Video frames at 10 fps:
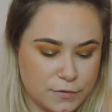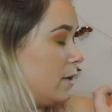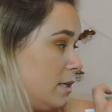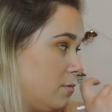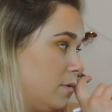Go
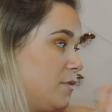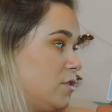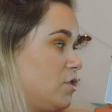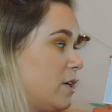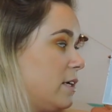in with the
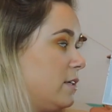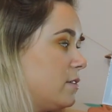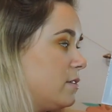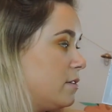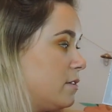shade
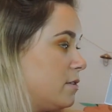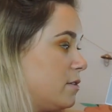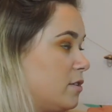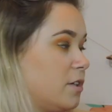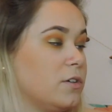
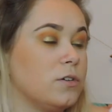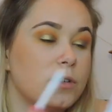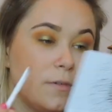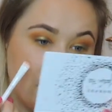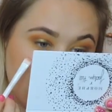
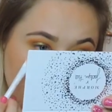Secure,